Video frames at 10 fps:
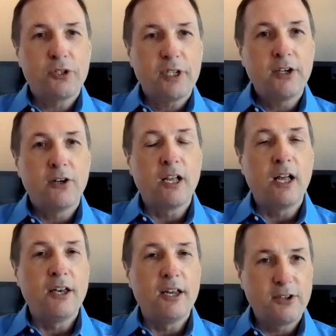triggered
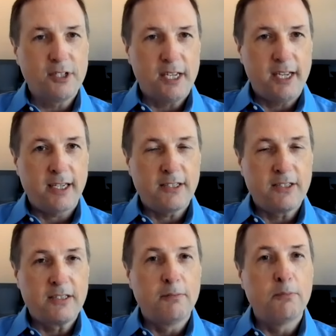another
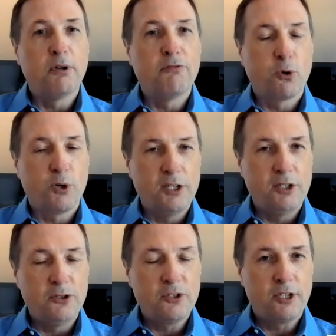tax before you
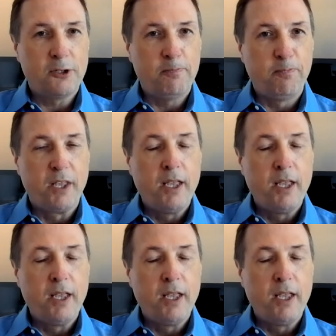do so.